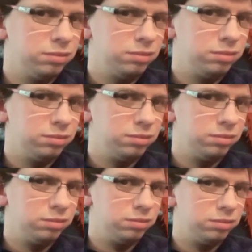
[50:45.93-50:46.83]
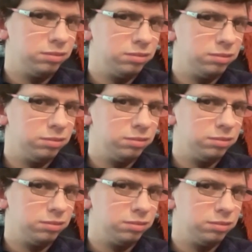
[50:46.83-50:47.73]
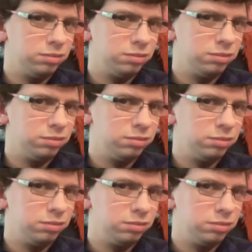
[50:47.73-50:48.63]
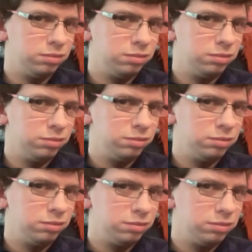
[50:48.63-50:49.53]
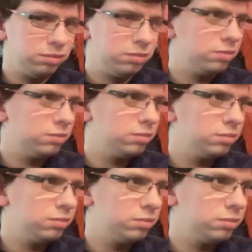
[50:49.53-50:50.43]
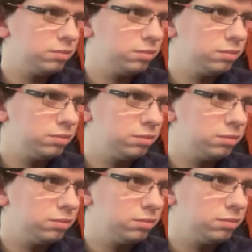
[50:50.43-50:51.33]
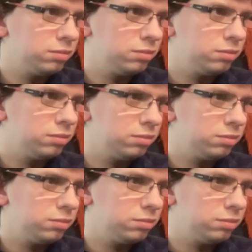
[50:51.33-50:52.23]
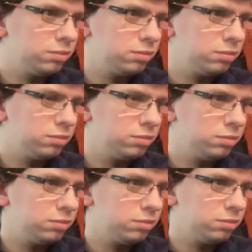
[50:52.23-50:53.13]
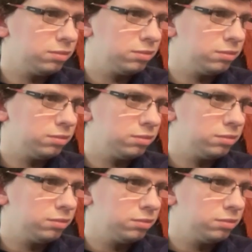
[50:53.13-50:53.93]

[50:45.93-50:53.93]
(silent)